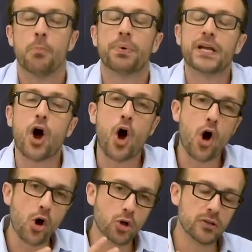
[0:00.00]
But
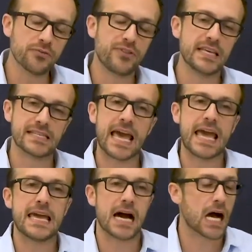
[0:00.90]
all of this
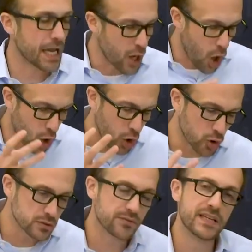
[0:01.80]
A I,
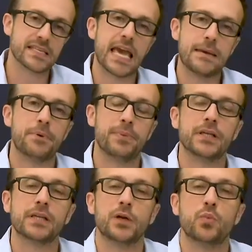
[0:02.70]
all of this
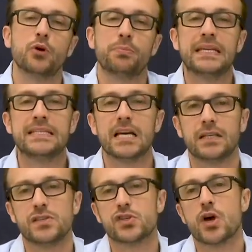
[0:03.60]
capability will be
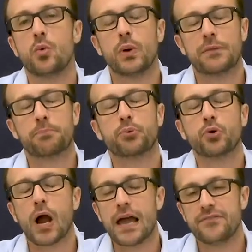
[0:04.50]
done so with
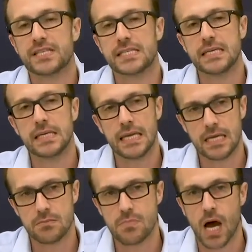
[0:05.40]
privacy
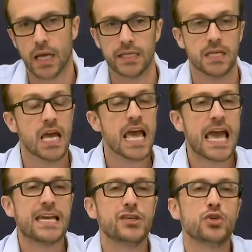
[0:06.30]
in mind.
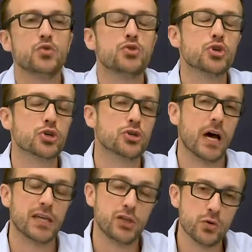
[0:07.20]
A user,
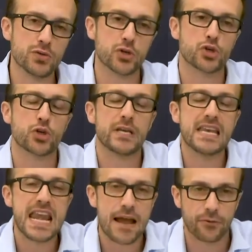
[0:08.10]
a user should
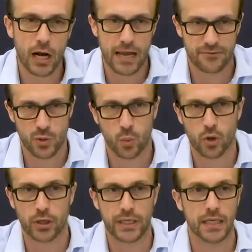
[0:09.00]
never have to
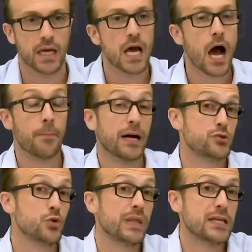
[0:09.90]
worry
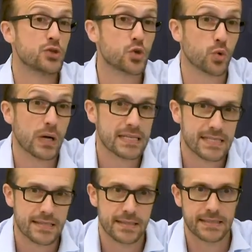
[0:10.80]
about, do they
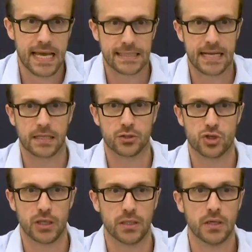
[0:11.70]
trust the
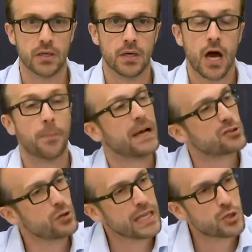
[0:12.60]
technology? About
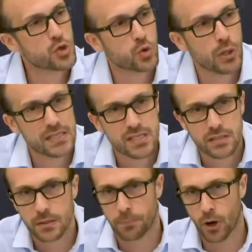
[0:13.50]
do they
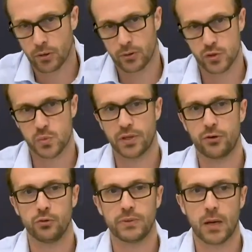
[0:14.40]
trust the partners with
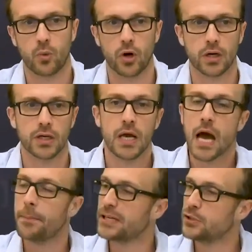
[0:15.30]
whom they work?
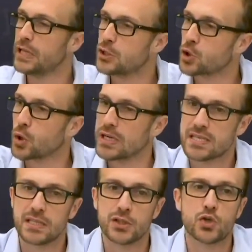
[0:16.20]
About do they
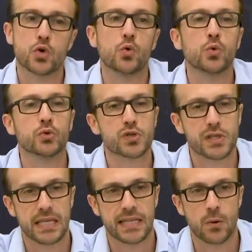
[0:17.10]
trust the tools
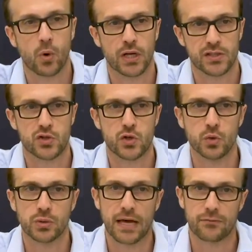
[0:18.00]
that they want
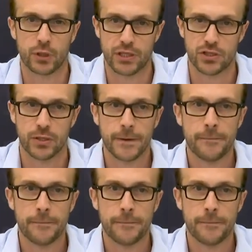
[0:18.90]
to leverage?